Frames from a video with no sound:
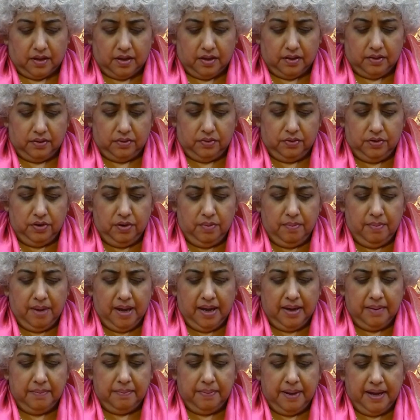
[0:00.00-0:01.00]
through your
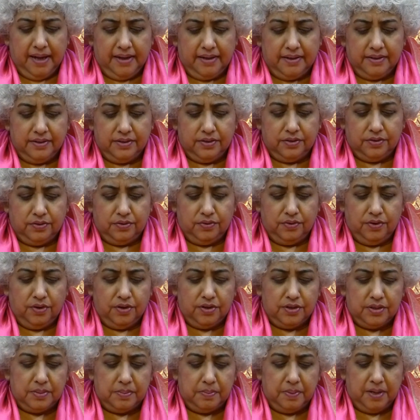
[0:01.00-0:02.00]
mind patterns, through
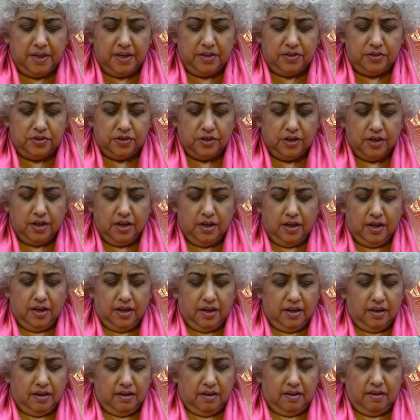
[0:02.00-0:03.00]
your speech,
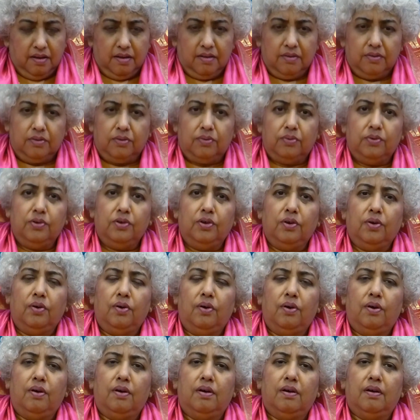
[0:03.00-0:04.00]
through
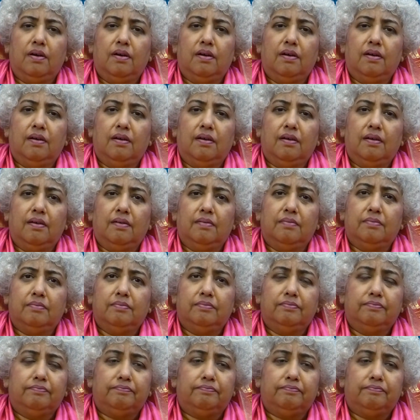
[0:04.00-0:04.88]
your